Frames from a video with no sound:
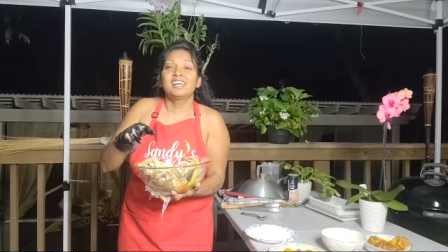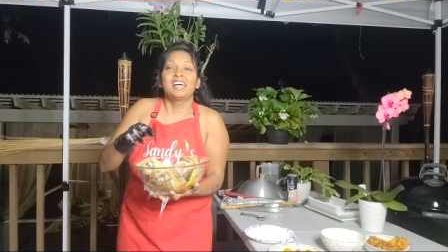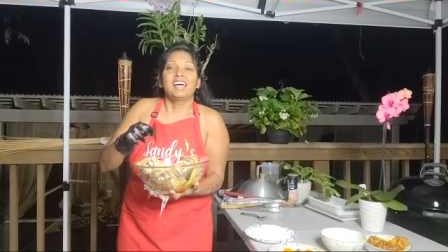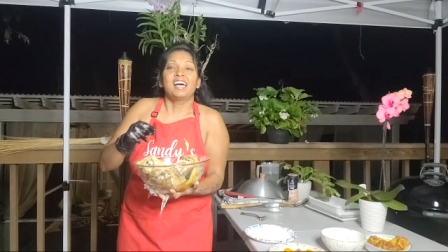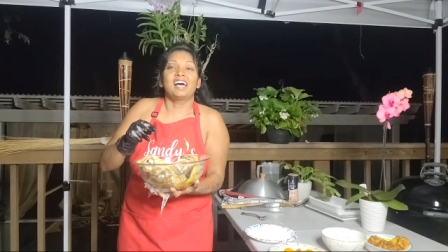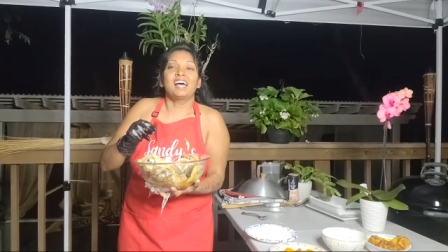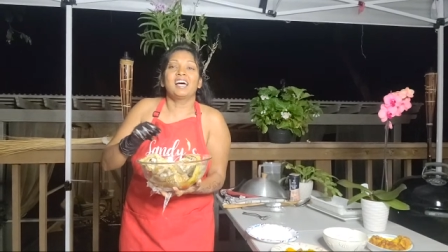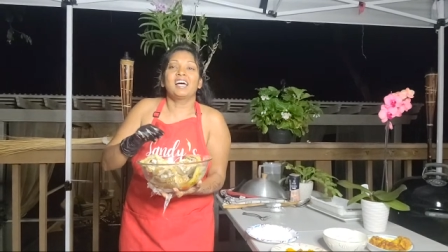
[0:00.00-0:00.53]

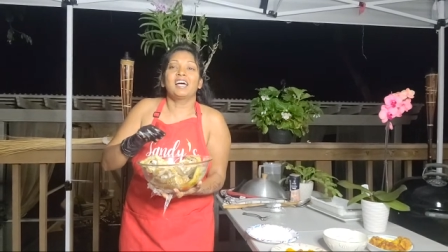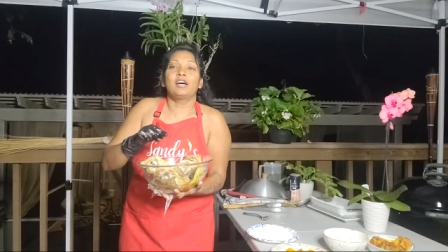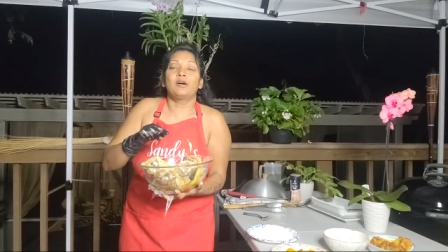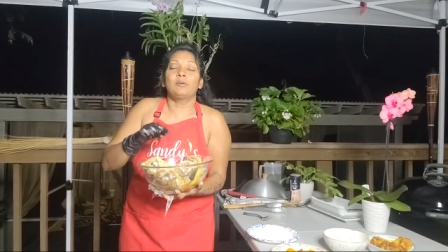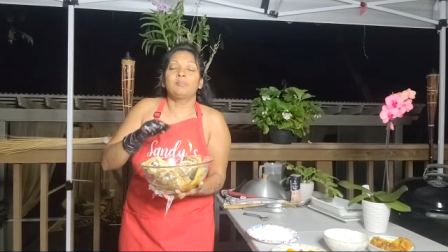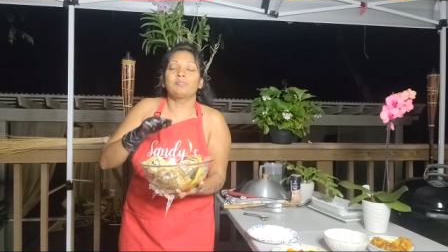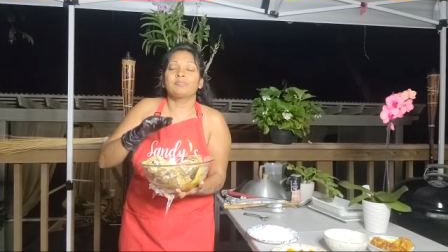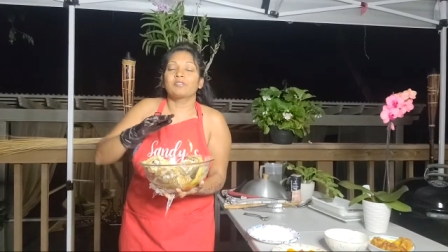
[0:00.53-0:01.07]

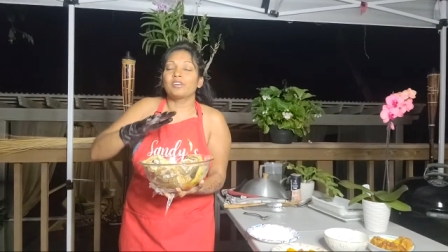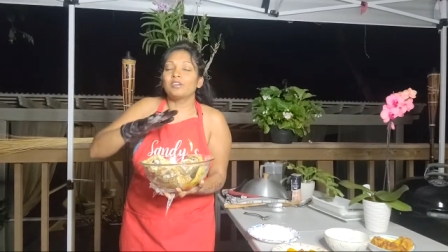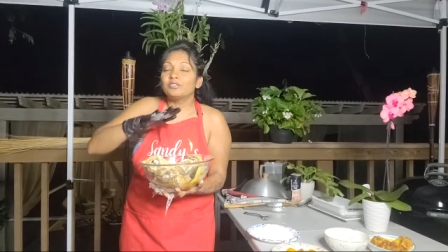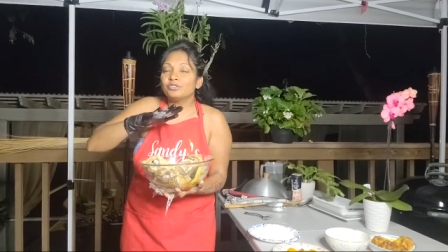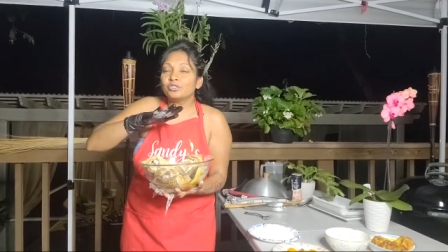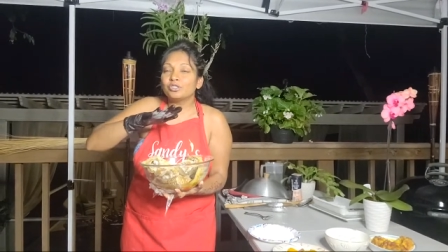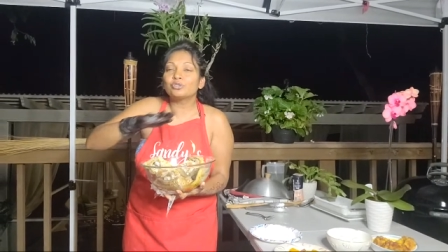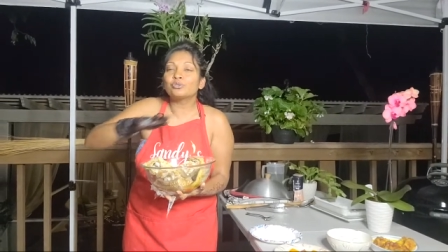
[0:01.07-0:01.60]
Um,
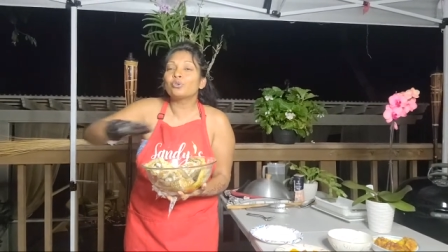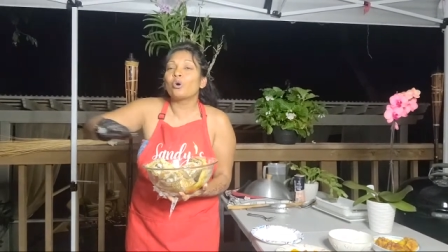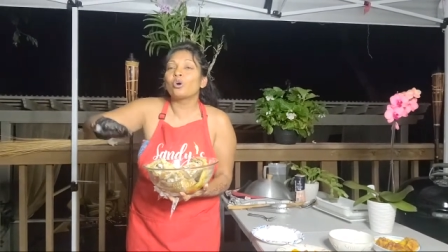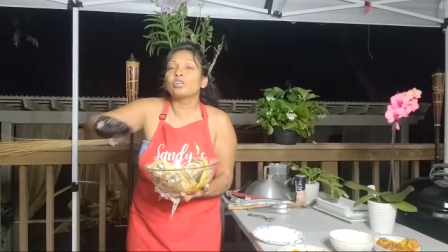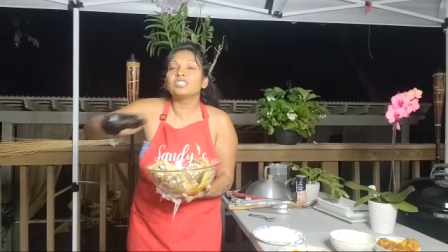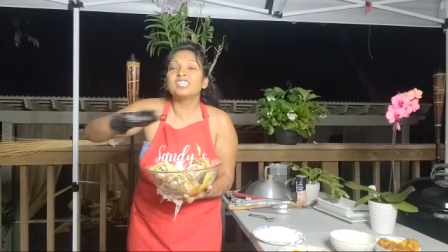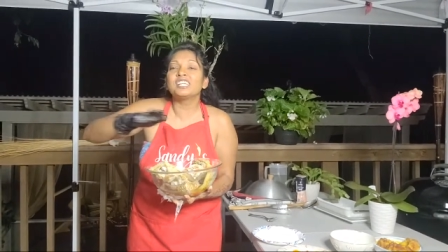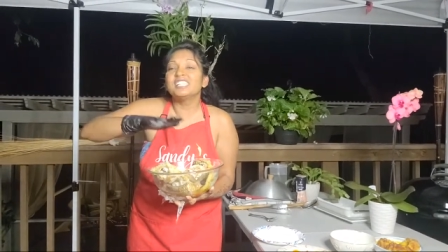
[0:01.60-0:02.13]
just
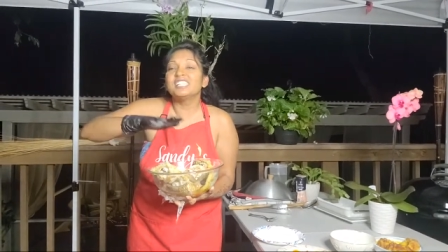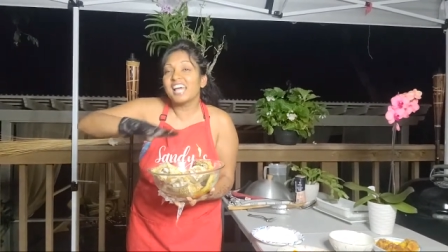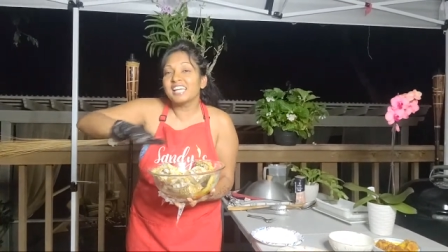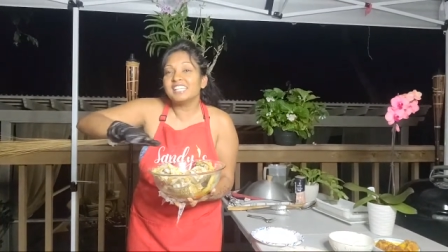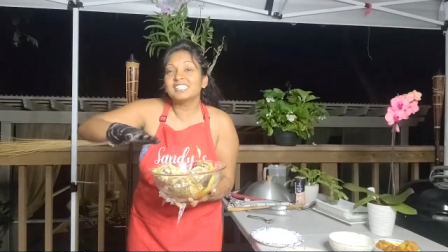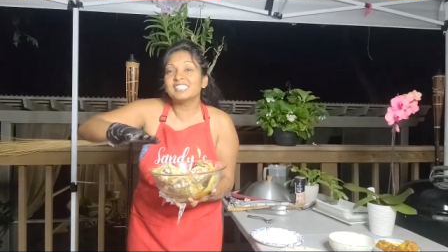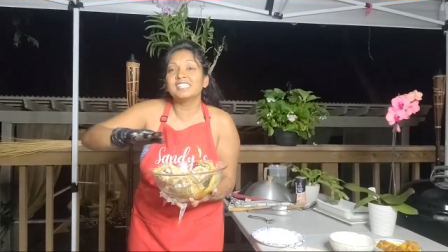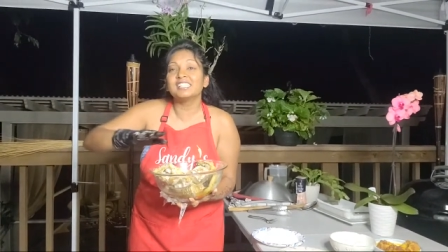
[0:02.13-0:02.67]
saute
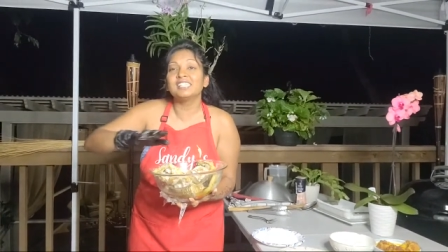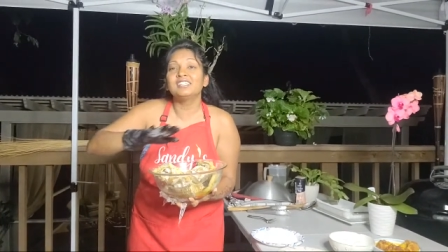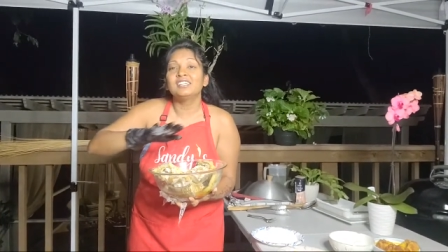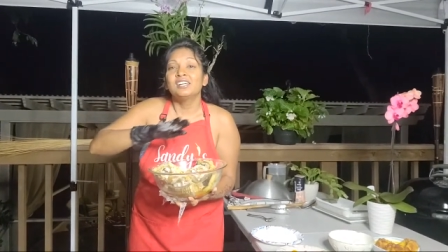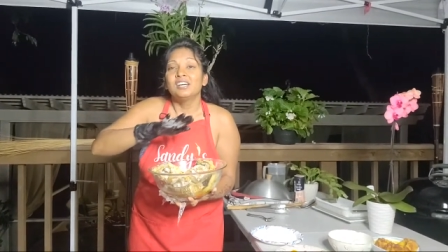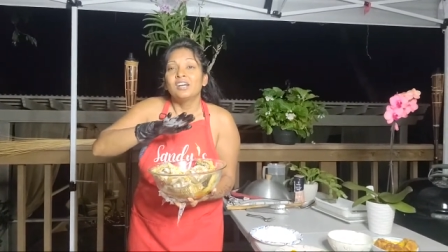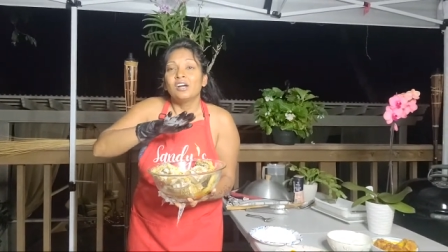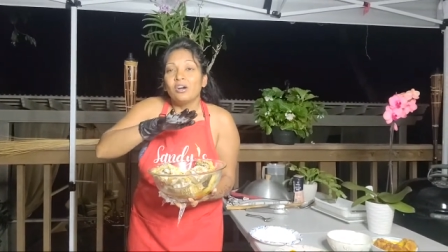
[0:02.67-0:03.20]
nicely
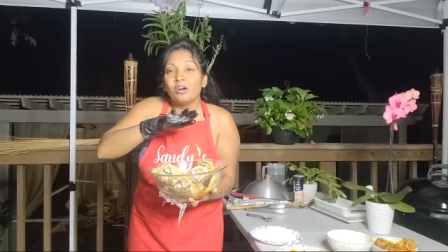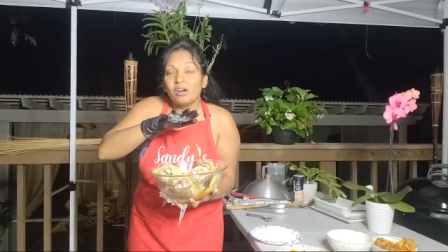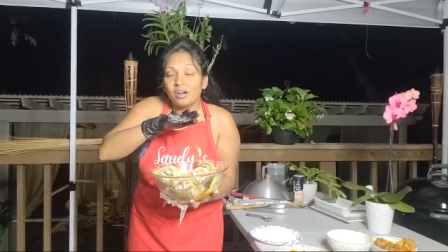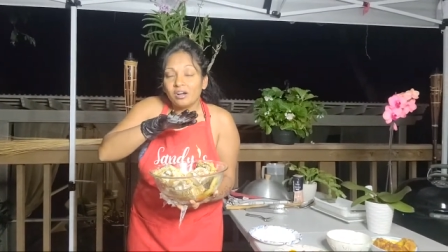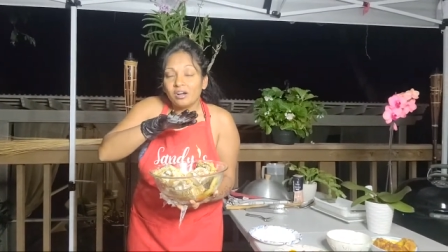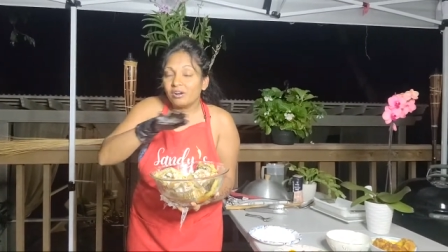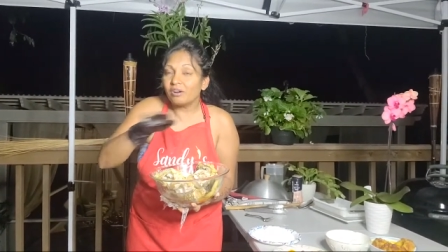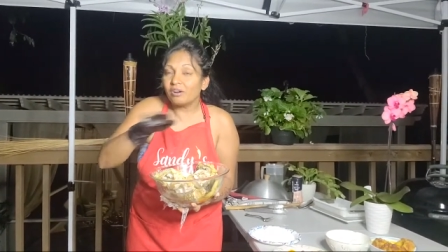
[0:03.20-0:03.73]

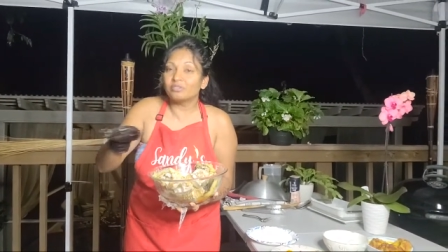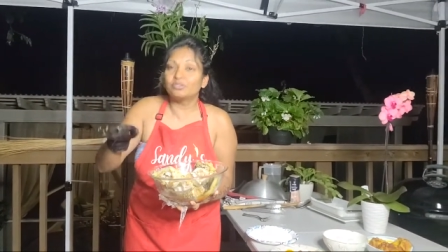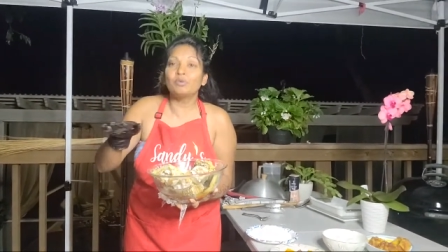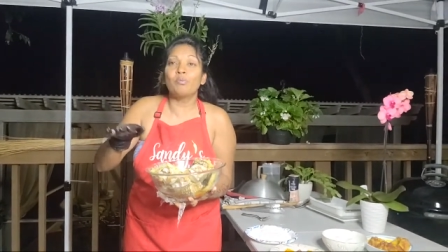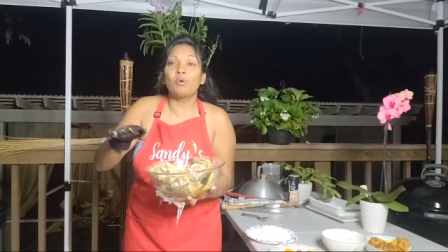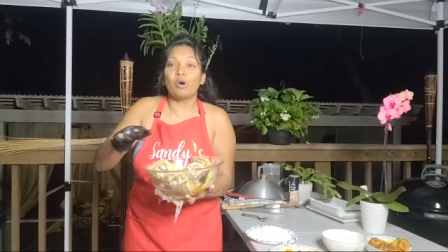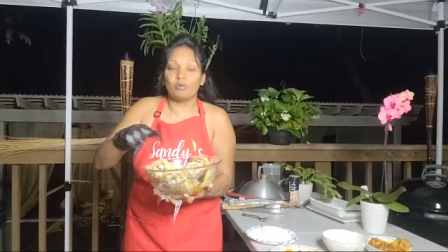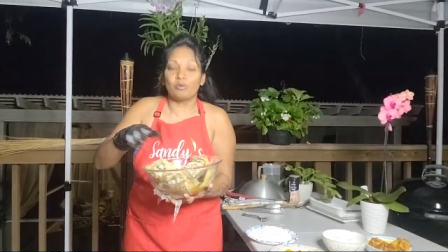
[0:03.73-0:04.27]

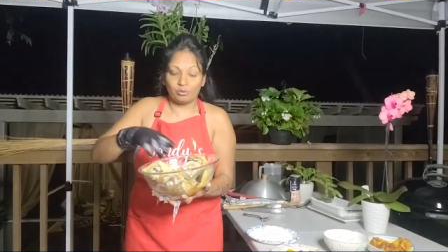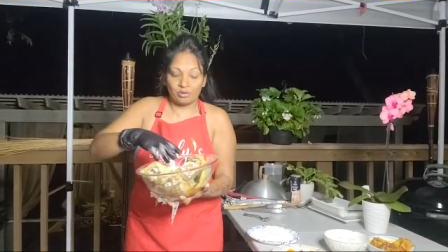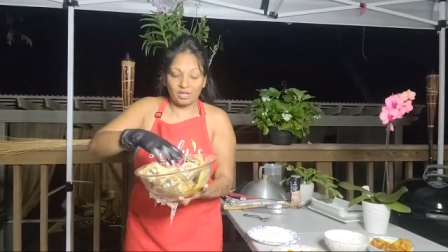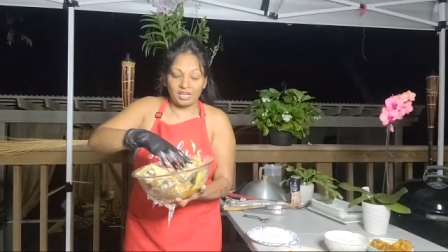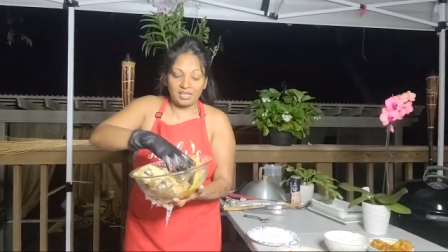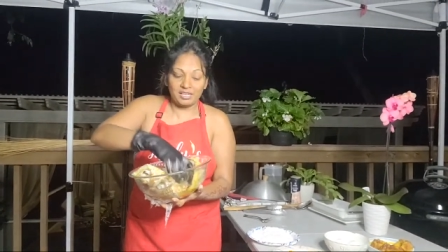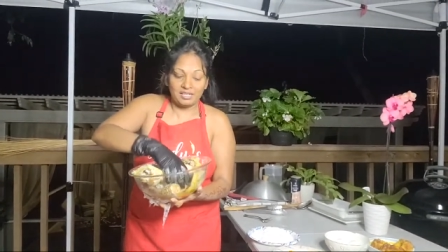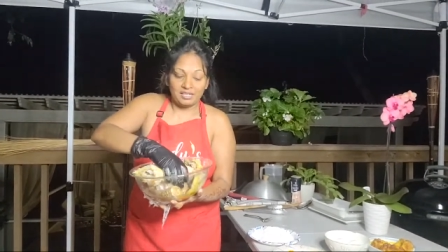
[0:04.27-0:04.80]
tomorrow,
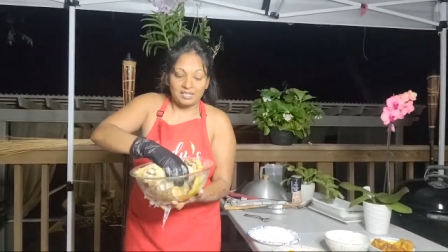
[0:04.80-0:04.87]
okay?